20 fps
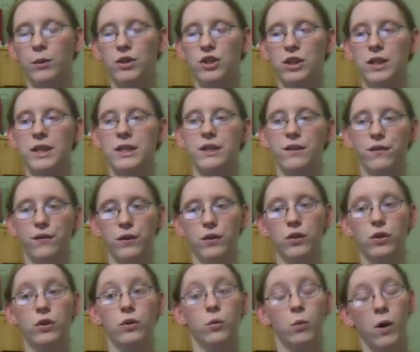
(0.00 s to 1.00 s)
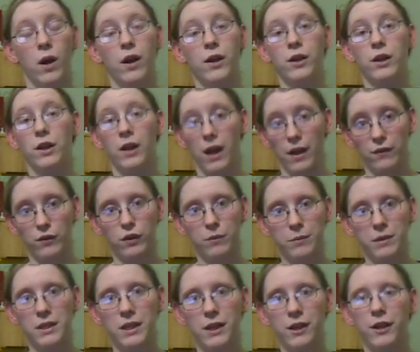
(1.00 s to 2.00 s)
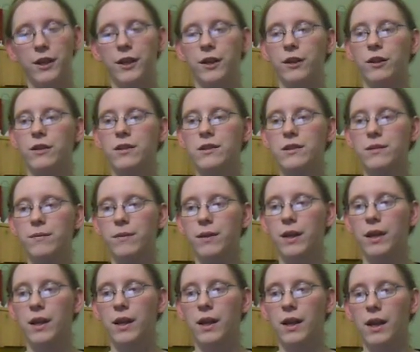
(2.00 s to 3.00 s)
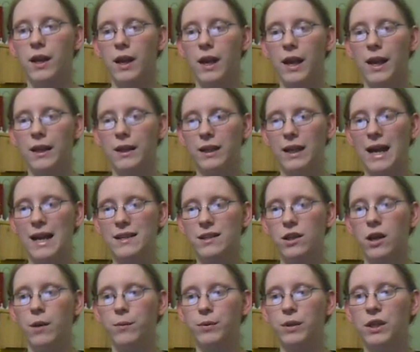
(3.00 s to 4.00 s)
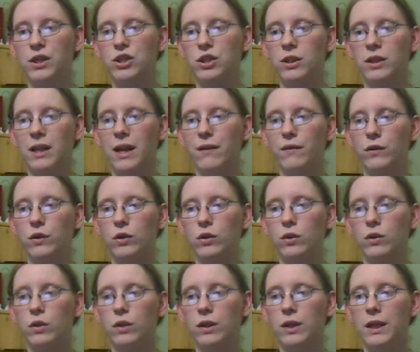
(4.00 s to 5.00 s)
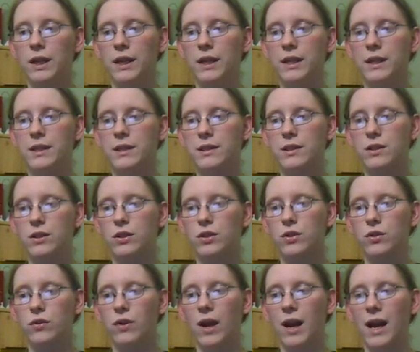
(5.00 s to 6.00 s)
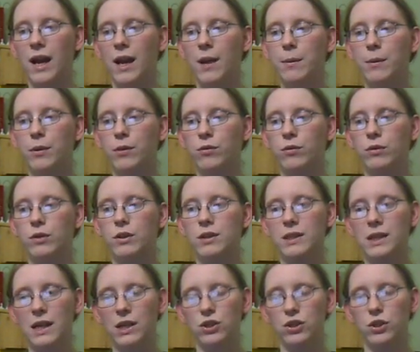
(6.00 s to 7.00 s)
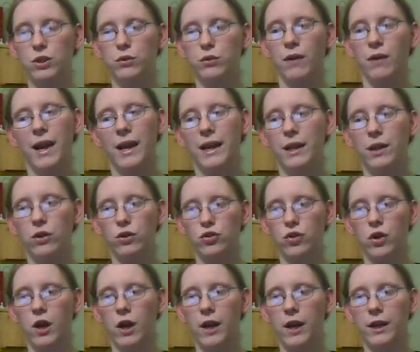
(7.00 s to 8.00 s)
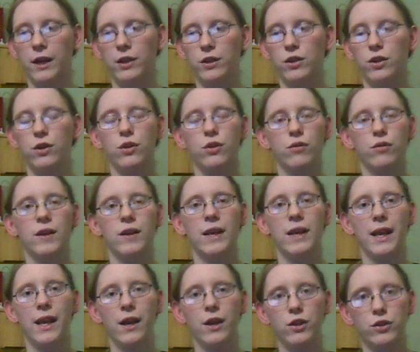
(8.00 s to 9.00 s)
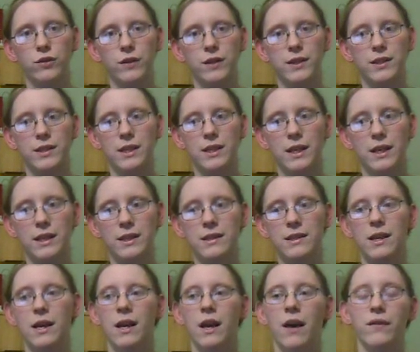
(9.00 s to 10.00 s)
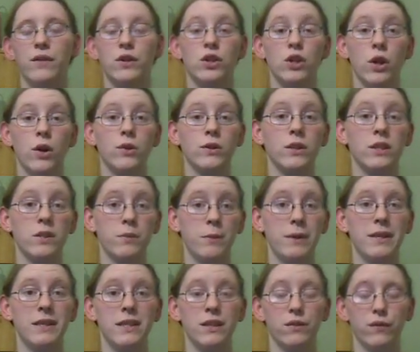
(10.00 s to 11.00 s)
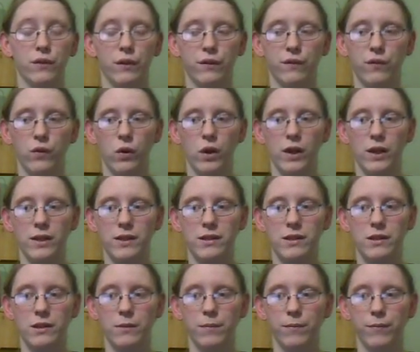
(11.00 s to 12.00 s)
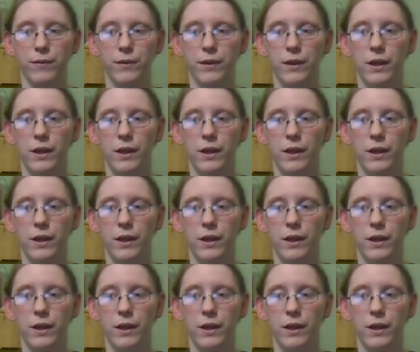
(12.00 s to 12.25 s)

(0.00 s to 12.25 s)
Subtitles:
which is food, water, cover, and materials. And the last comprehension level is describe through discussion, writing, or drawing 2 to 3 characteristics of a chosen species from the forest.